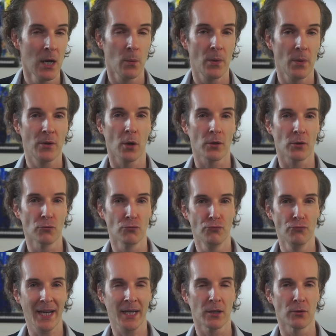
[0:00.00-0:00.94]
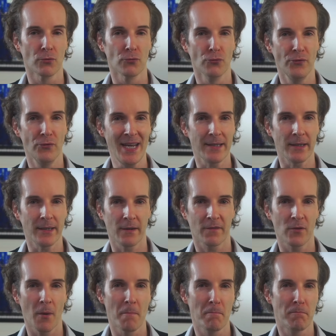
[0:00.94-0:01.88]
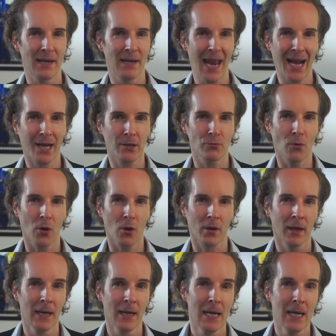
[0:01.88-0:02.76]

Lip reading: We've got Rick Rieder from BlackRock